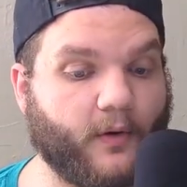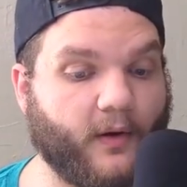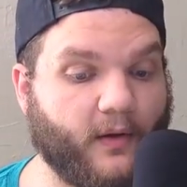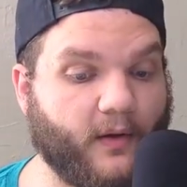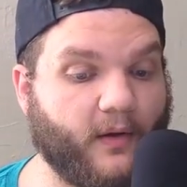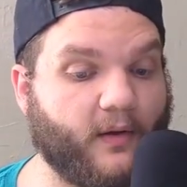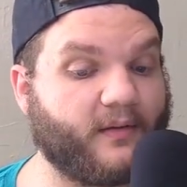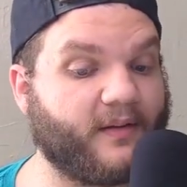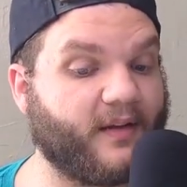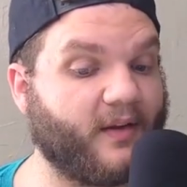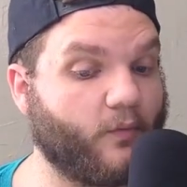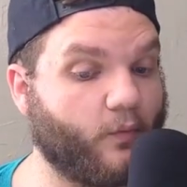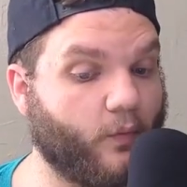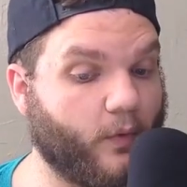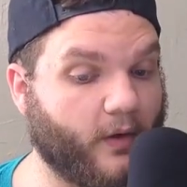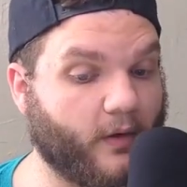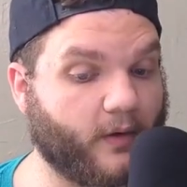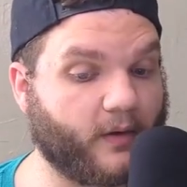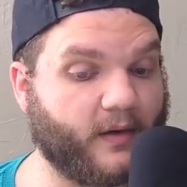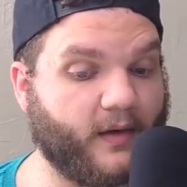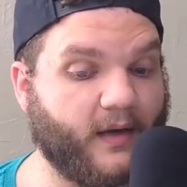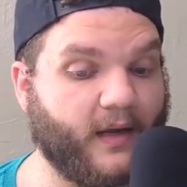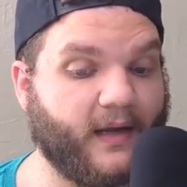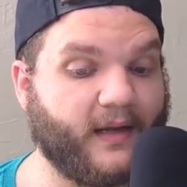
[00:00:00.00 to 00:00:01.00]
It did
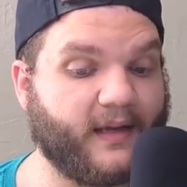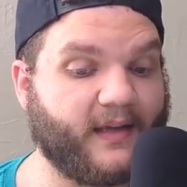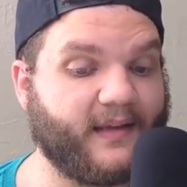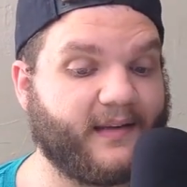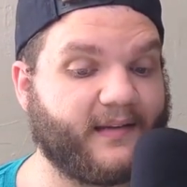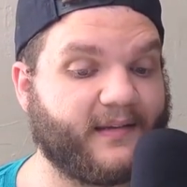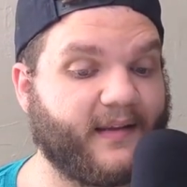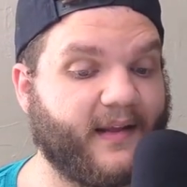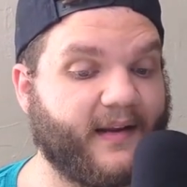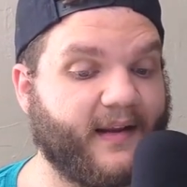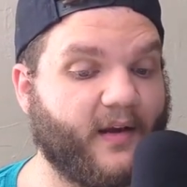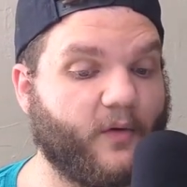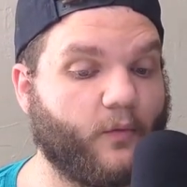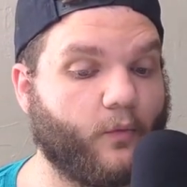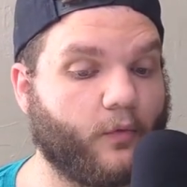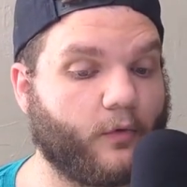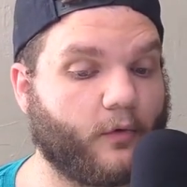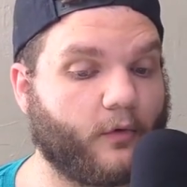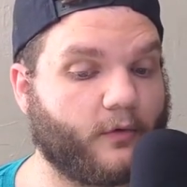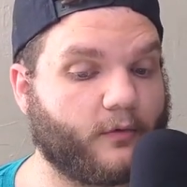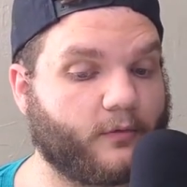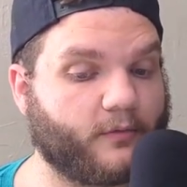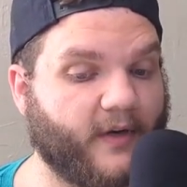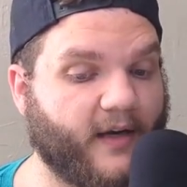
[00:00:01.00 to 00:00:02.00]
work. He set a
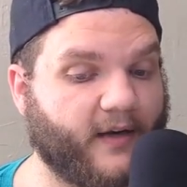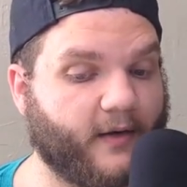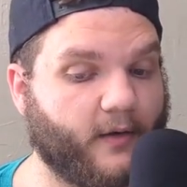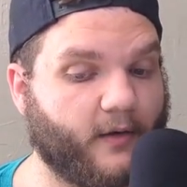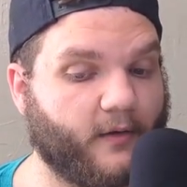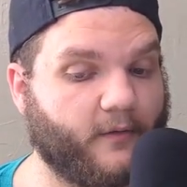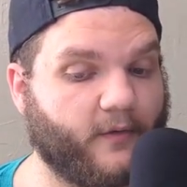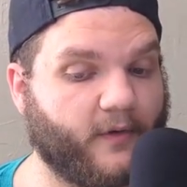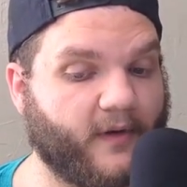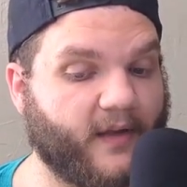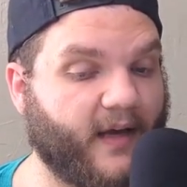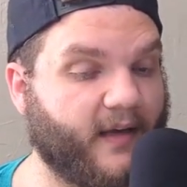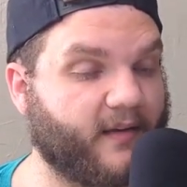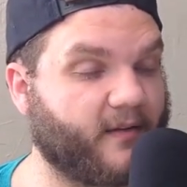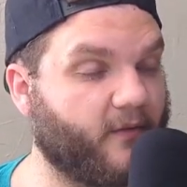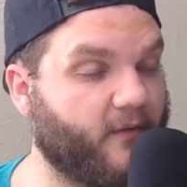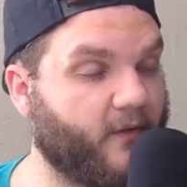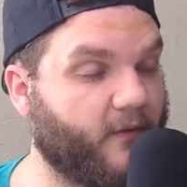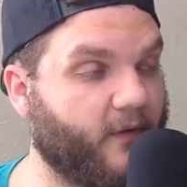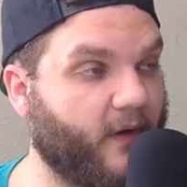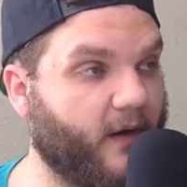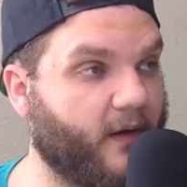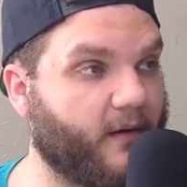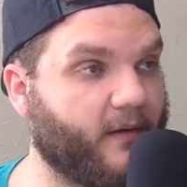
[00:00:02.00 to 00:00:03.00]
world record for
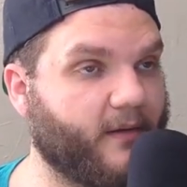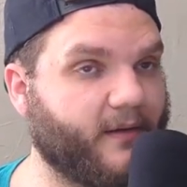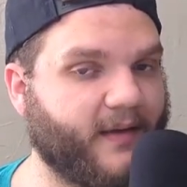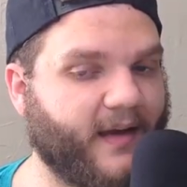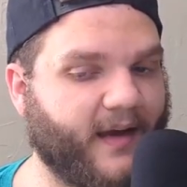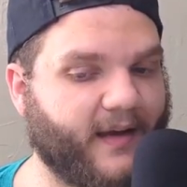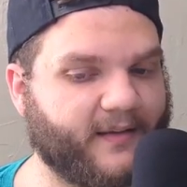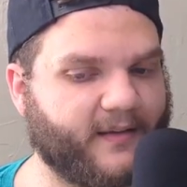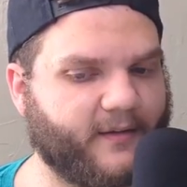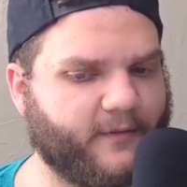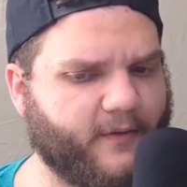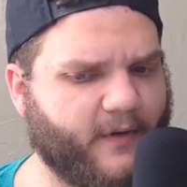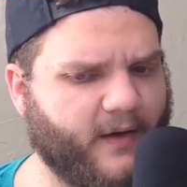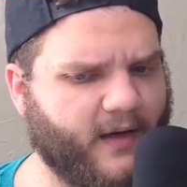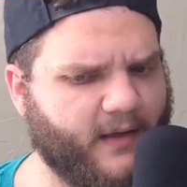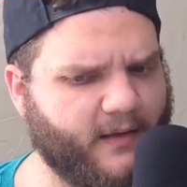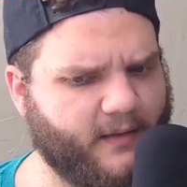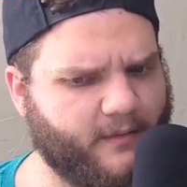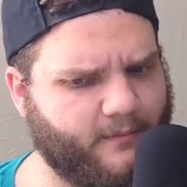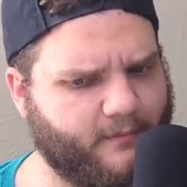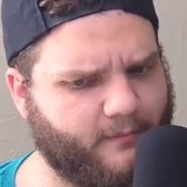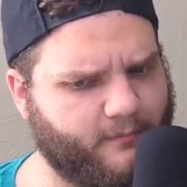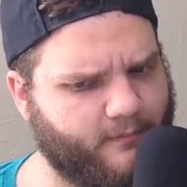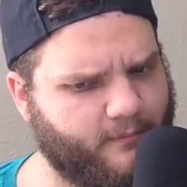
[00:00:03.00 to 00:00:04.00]

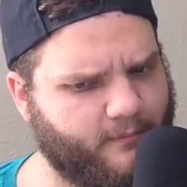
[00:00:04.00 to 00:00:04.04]
gasificated